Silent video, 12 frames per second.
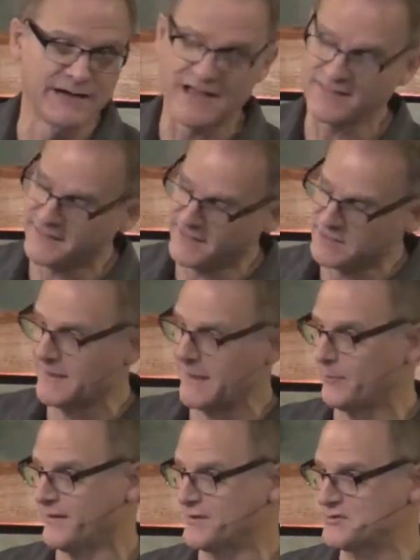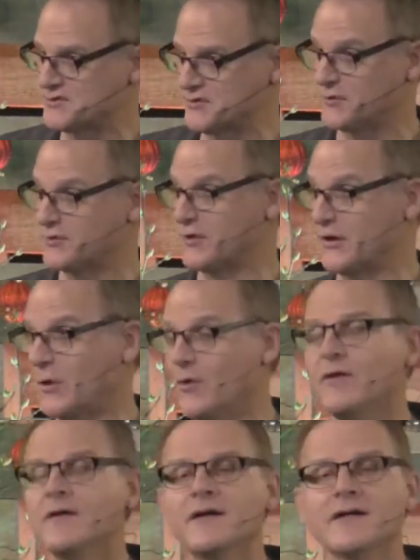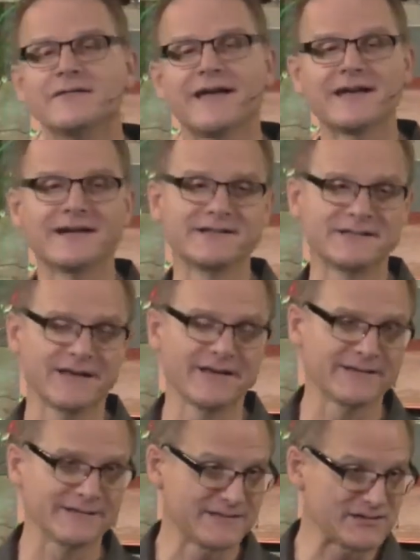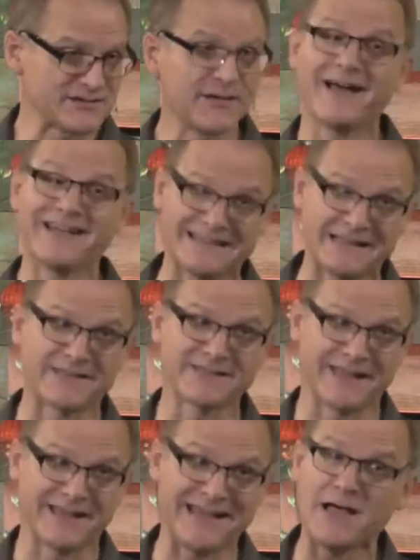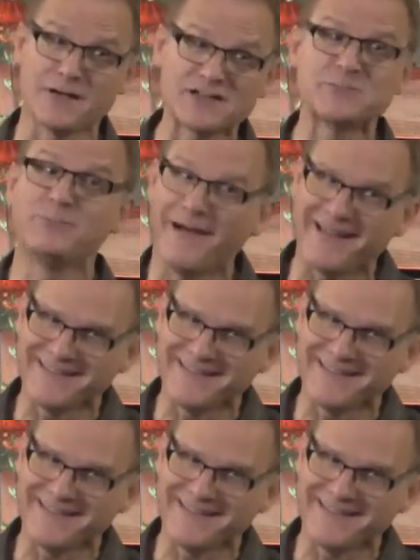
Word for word: I thought you might be interested to know that it uh, is not anything else but